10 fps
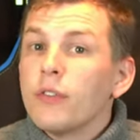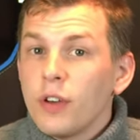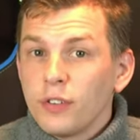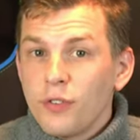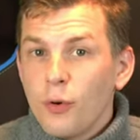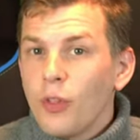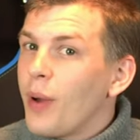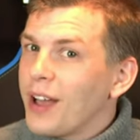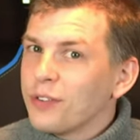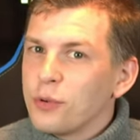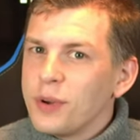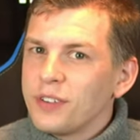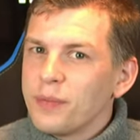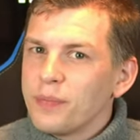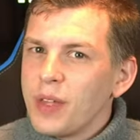First of all though, as
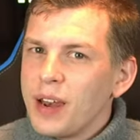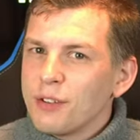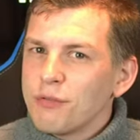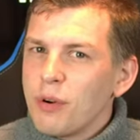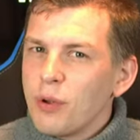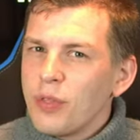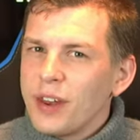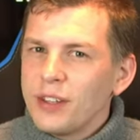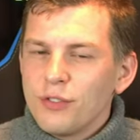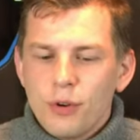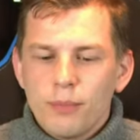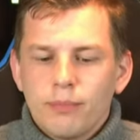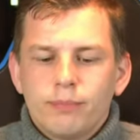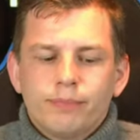always, let's roll on that intro.